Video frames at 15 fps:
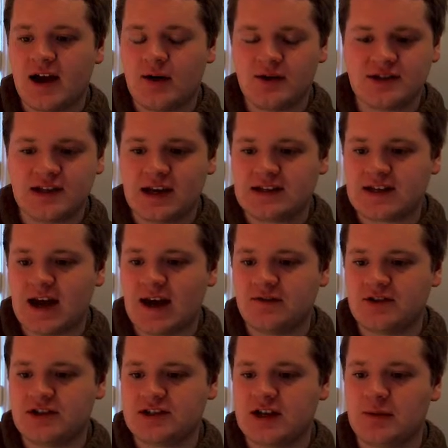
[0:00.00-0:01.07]
always like to have
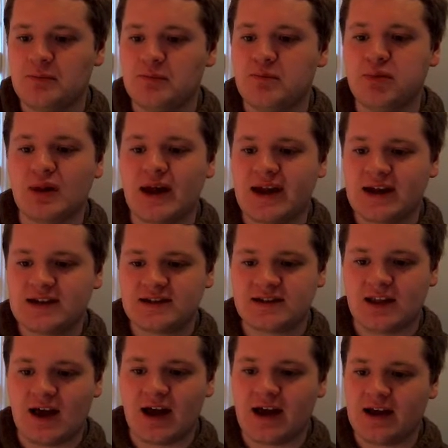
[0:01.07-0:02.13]
just a blank
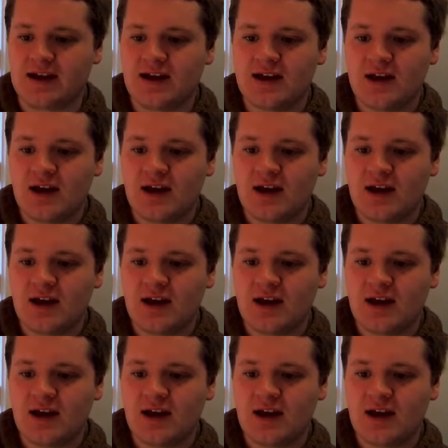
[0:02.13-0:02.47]
slide.